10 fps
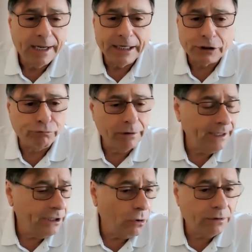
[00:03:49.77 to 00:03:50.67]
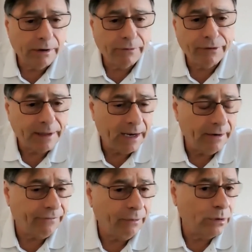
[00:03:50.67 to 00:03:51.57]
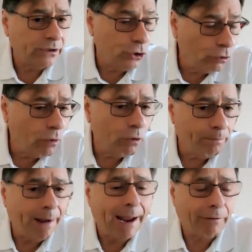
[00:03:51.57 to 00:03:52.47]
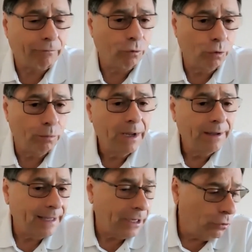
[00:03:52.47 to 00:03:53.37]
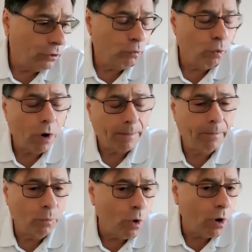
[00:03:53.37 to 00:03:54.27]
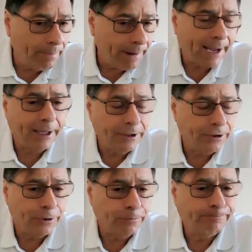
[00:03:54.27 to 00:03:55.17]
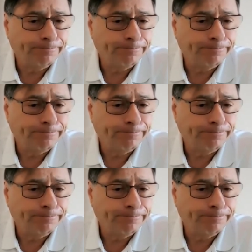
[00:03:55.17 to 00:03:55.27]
It's really no different than if it was your own back room that you could walk back into.